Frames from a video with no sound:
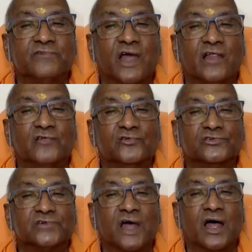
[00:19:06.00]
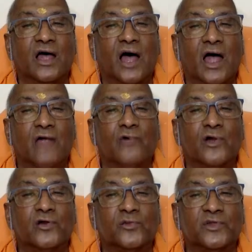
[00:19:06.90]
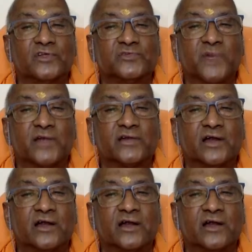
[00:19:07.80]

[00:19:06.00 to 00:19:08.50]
values, I want to be respected,